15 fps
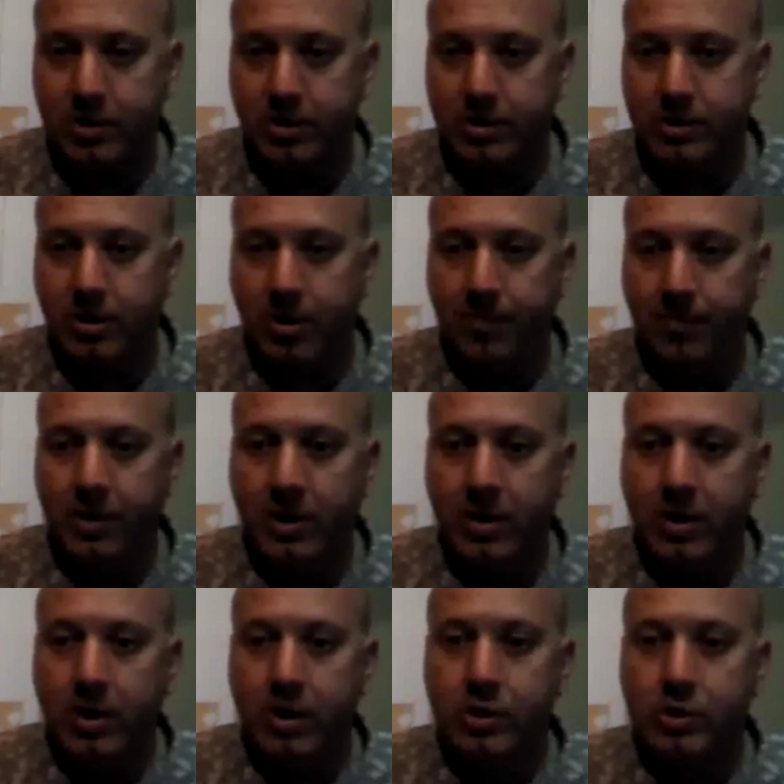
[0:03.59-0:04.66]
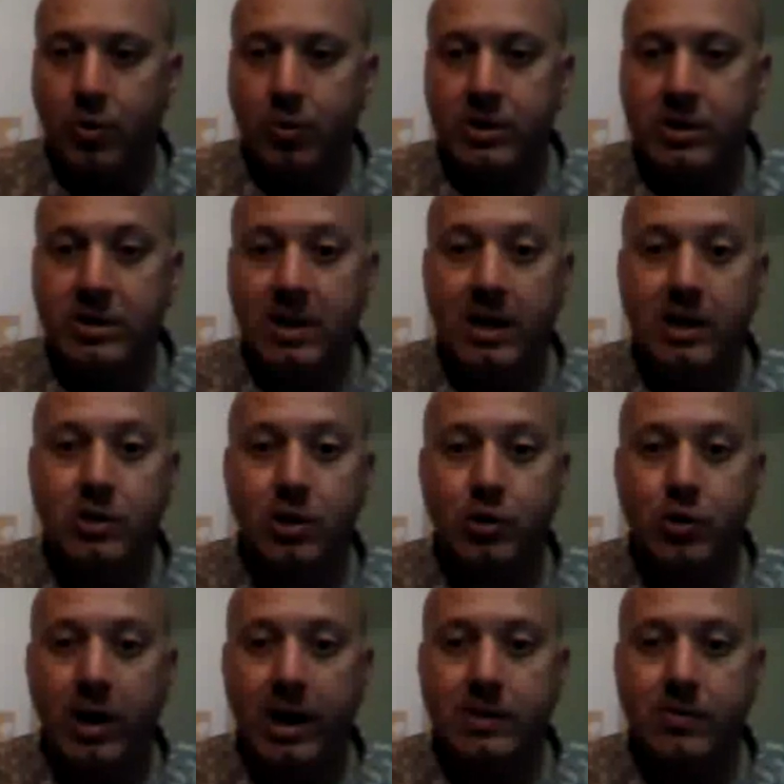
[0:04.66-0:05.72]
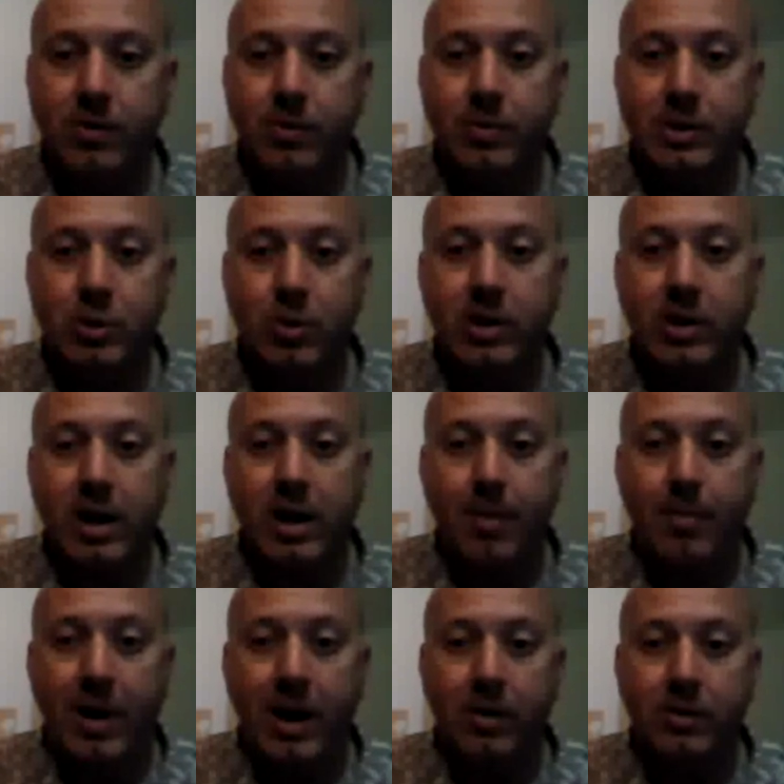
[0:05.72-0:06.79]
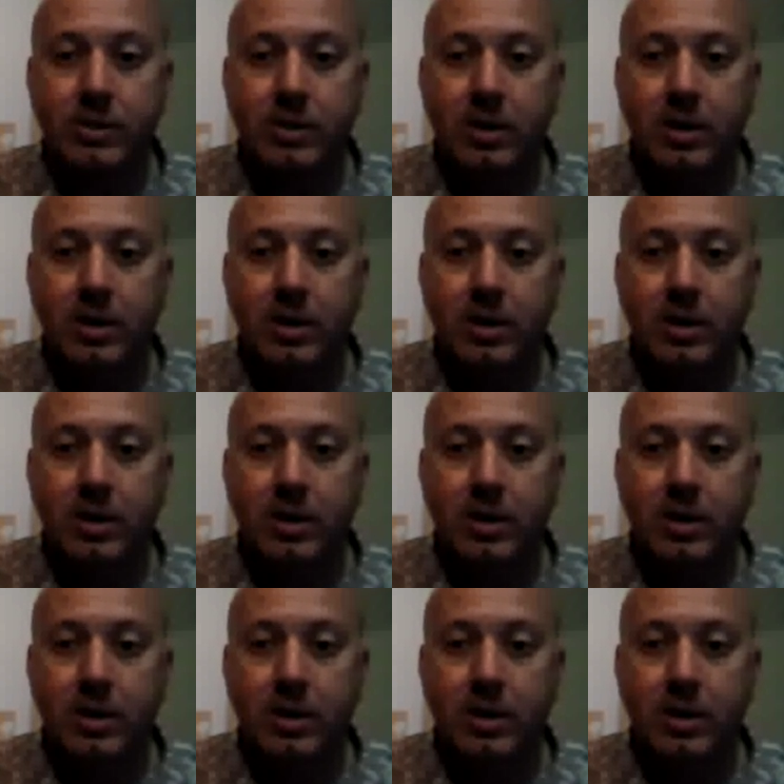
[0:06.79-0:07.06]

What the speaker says: So when detainees are transferred between the compounds,